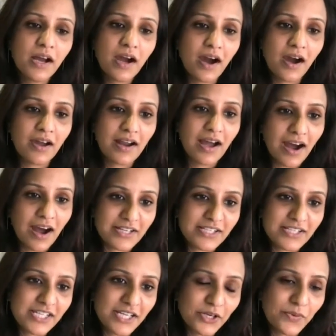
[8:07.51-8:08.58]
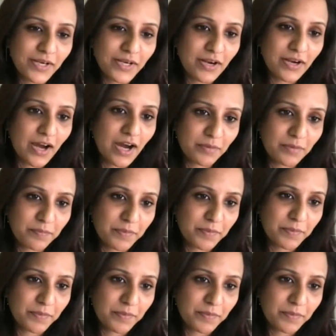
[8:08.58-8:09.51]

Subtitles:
our RTO and our RPO,